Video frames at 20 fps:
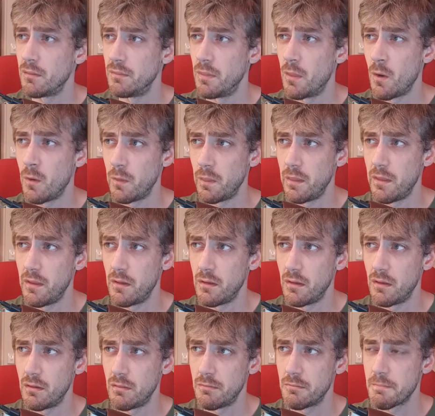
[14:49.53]
not
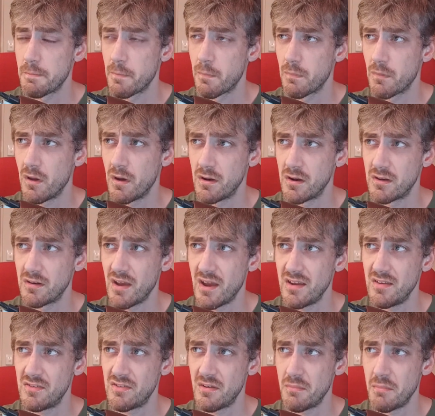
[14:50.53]
the kind of
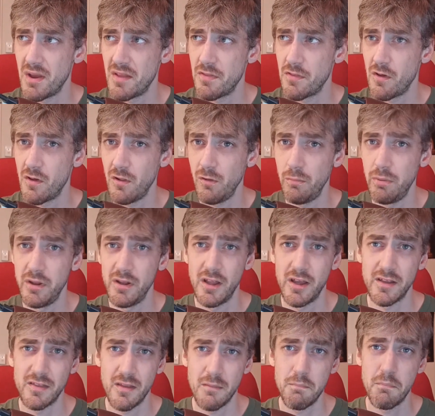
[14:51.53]
taste of menthol, but
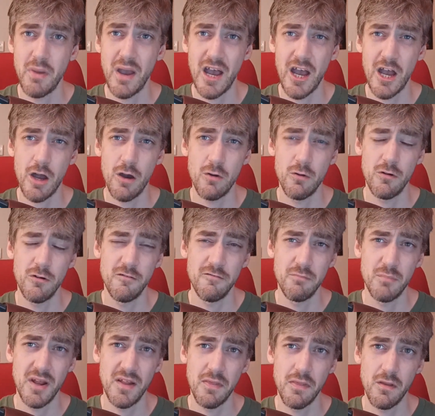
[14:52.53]
like the power
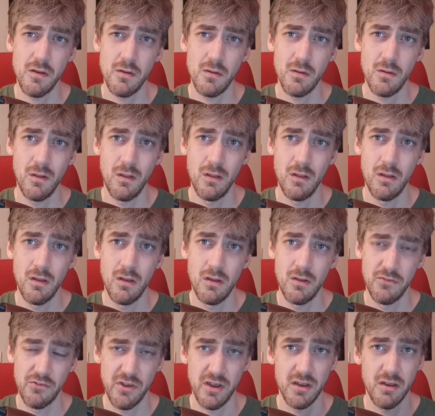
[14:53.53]
of menthol.
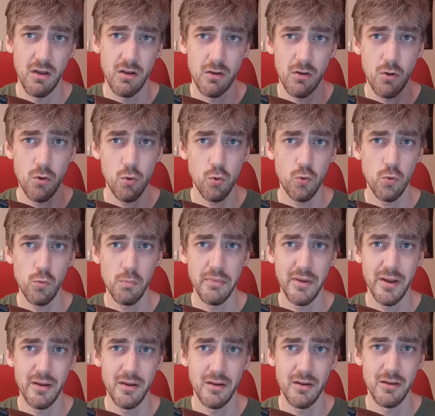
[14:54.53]
It's like a cool
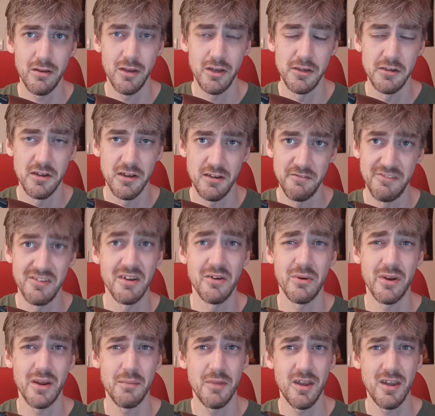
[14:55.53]
burn, if you
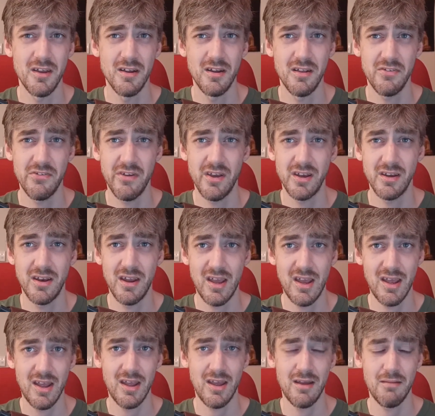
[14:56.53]
know what I mean. It's like,
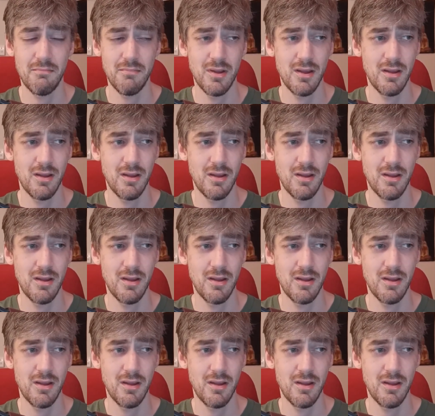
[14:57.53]
damn.